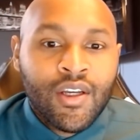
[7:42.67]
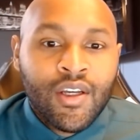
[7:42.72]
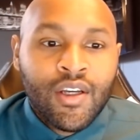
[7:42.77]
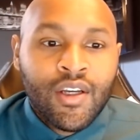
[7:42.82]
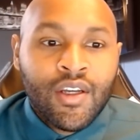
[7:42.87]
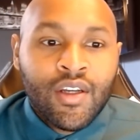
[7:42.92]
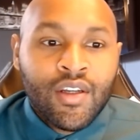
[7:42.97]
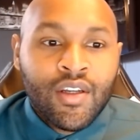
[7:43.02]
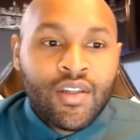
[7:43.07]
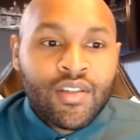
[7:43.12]

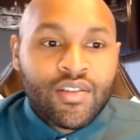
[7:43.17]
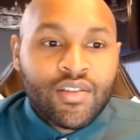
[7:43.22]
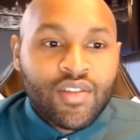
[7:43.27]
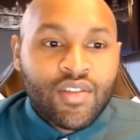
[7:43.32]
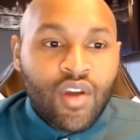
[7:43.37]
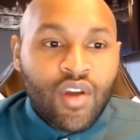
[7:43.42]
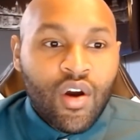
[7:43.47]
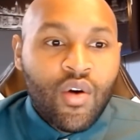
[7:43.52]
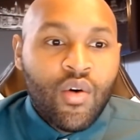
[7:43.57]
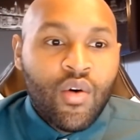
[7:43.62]

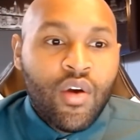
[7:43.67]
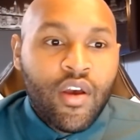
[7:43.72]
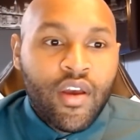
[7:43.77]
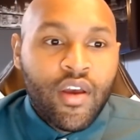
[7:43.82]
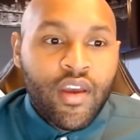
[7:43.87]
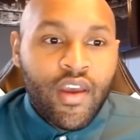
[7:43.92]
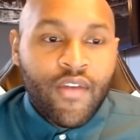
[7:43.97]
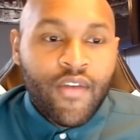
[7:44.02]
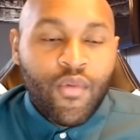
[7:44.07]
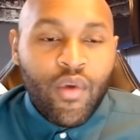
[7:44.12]
So if
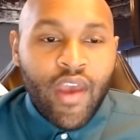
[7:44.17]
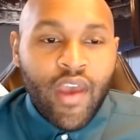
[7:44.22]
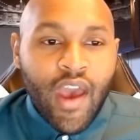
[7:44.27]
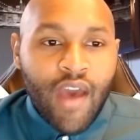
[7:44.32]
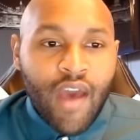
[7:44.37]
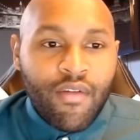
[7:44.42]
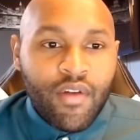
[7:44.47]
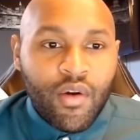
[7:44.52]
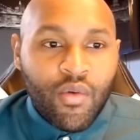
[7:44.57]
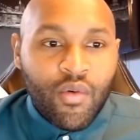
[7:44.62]
we have an
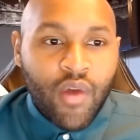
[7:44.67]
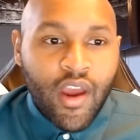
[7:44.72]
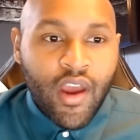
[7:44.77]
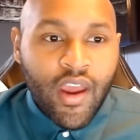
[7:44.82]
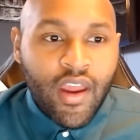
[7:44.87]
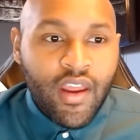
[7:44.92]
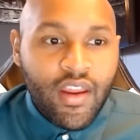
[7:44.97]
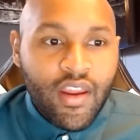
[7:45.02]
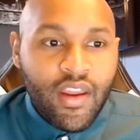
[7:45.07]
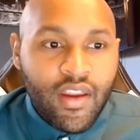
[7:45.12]

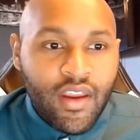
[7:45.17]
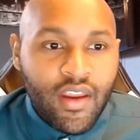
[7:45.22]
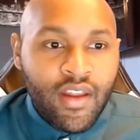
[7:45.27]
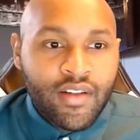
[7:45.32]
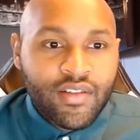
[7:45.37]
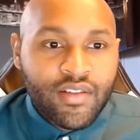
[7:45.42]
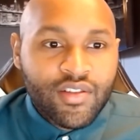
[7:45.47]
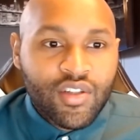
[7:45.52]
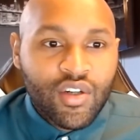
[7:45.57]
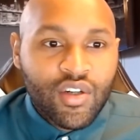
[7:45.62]
array, int
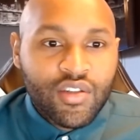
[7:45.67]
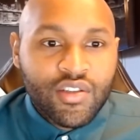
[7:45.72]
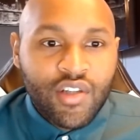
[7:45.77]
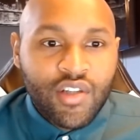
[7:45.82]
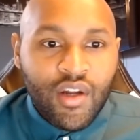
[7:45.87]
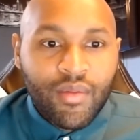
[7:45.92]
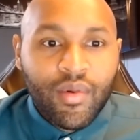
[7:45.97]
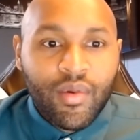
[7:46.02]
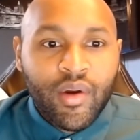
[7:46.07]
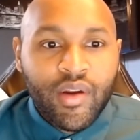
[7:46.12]
search
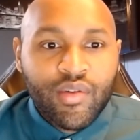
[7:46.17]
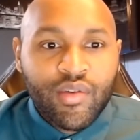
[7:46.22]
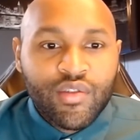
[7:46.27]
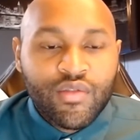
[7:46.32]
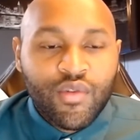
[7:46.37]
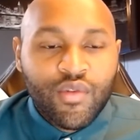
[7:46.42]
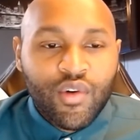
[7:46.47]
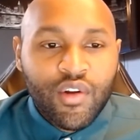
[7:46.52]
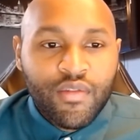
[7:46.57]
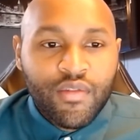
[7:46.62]
number equals
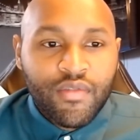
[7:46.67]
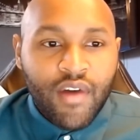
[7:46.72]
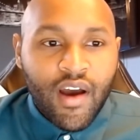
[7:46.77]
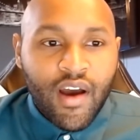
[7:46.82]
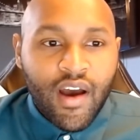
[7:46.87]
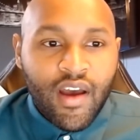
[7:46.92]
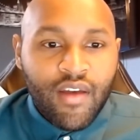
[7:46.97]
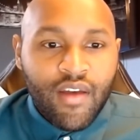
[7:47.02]
45,